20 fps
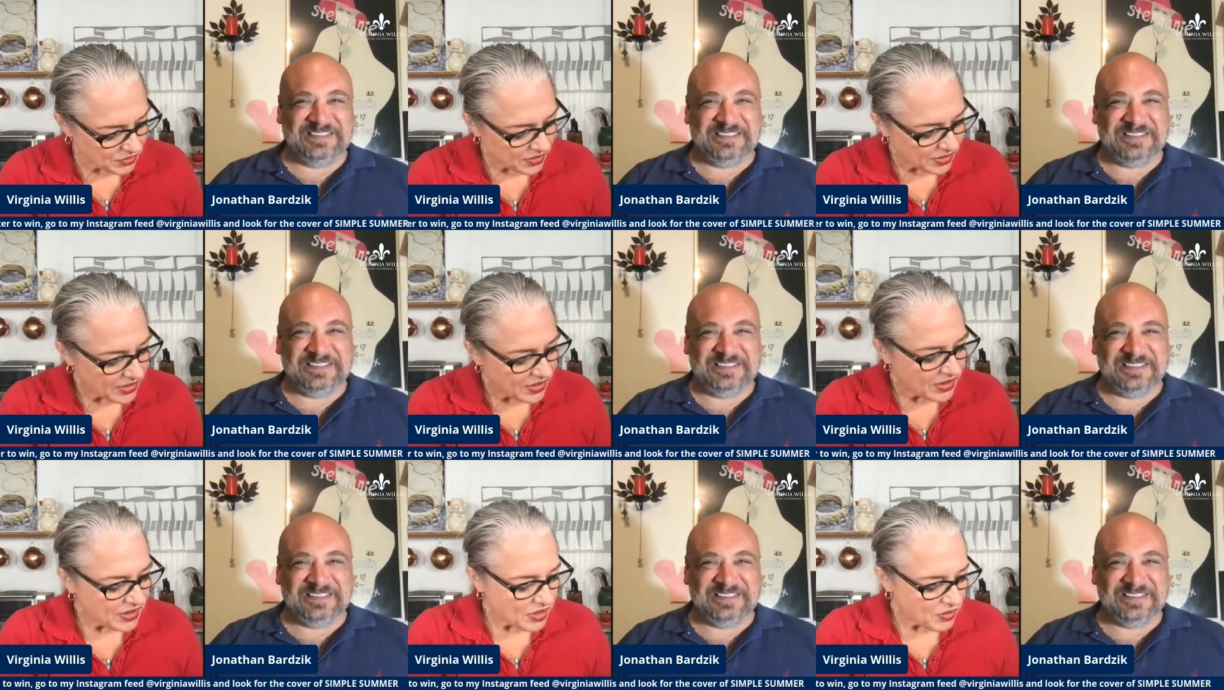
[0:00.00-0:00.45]
Speaker 1: in
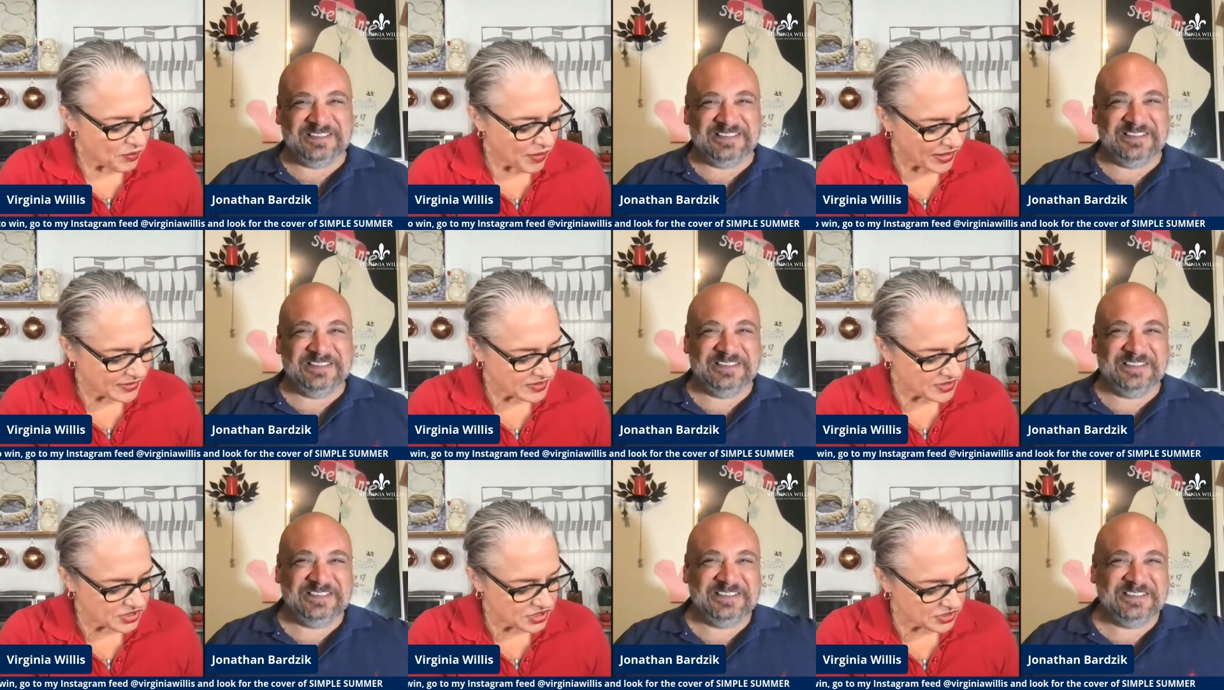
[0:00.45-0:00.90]

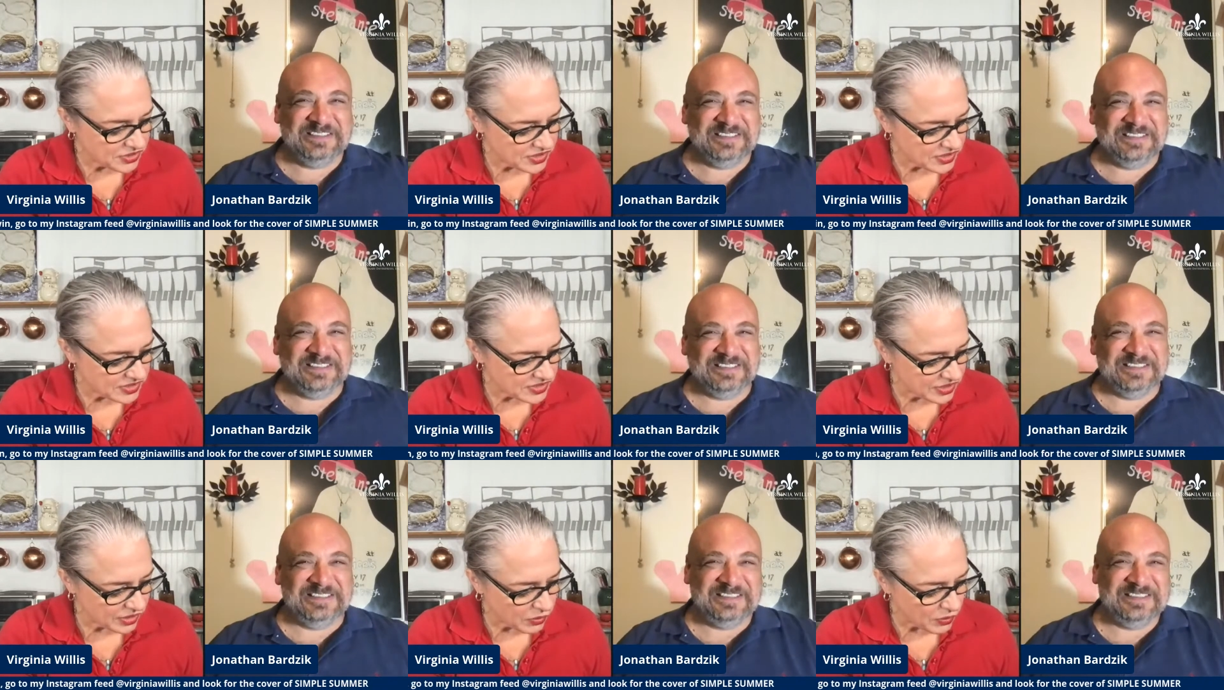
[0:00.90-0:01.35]

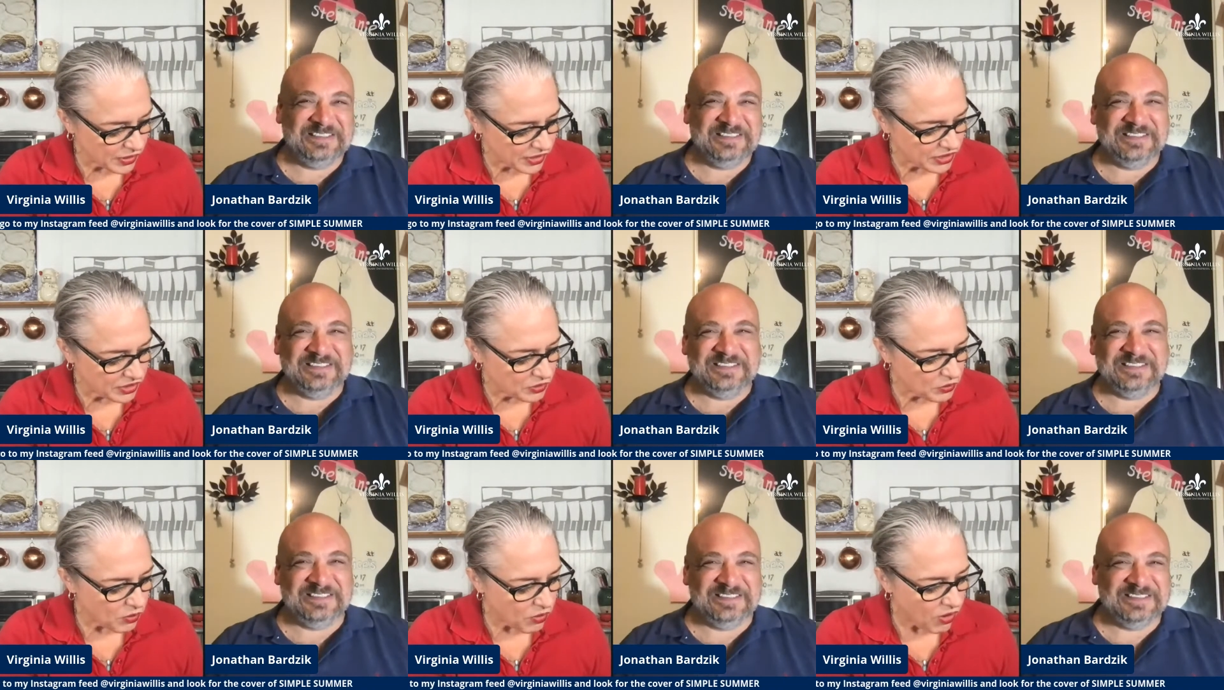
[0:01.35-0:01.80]
Massachusetts near where
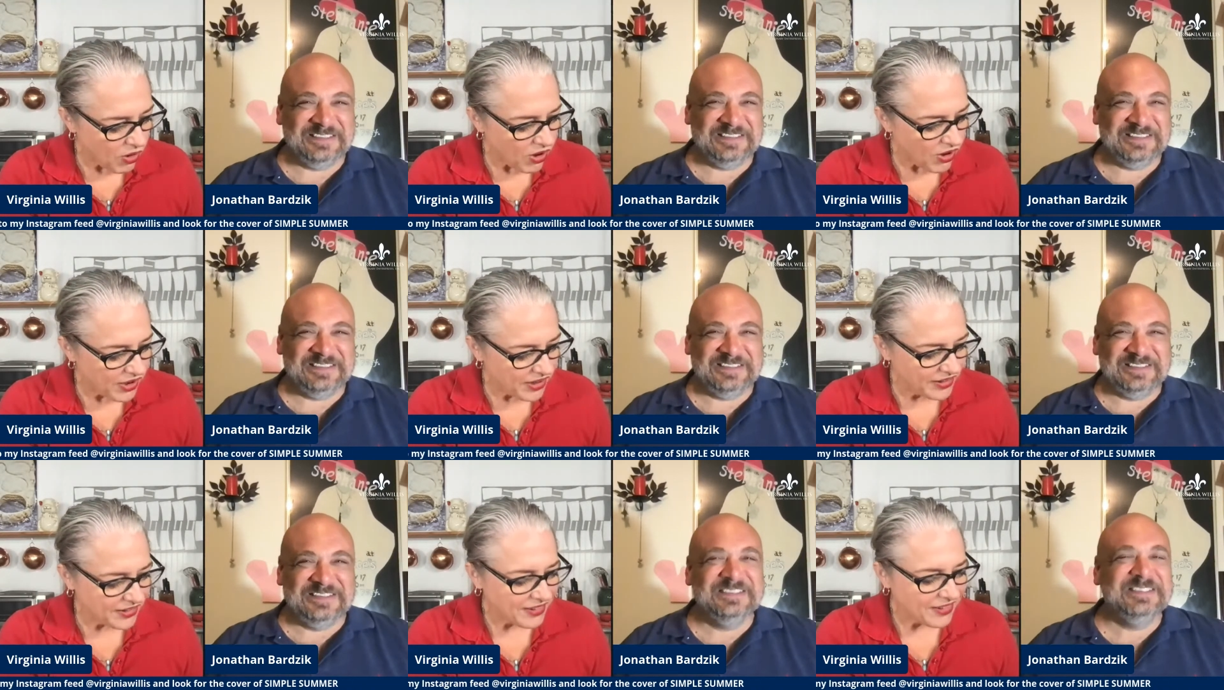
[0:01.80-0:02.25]
you
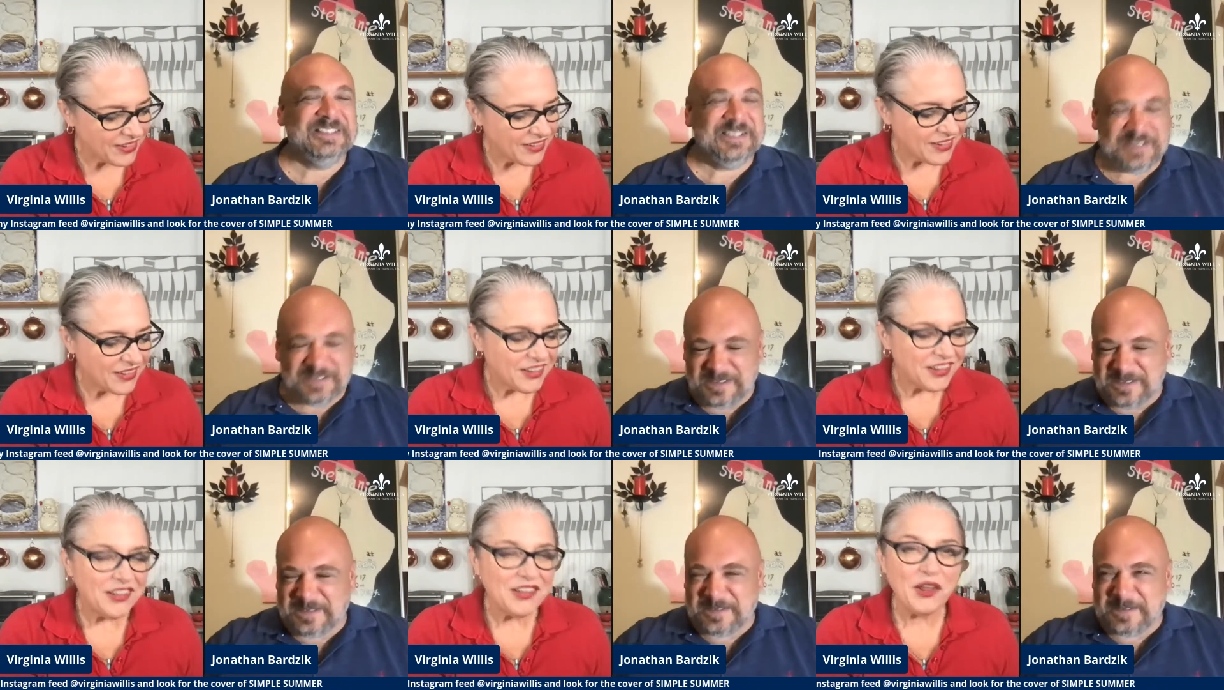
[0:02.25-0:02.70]
are. And,
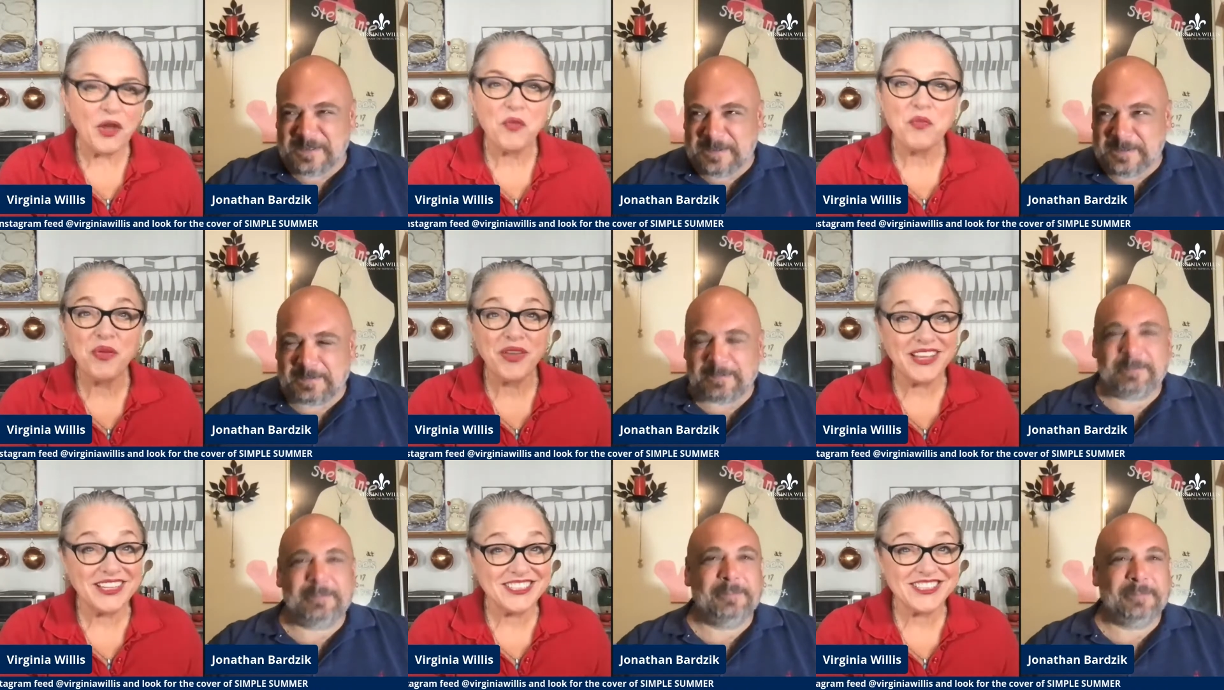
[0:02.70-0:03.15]
you know,
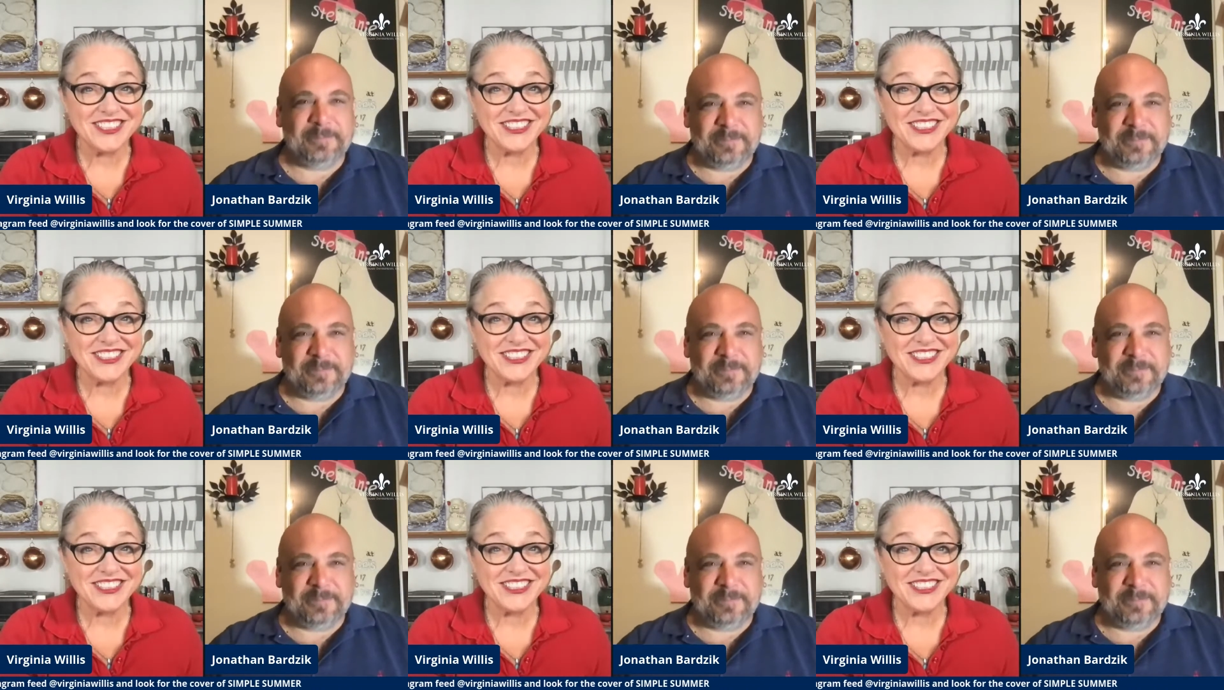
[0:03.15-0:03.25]
peach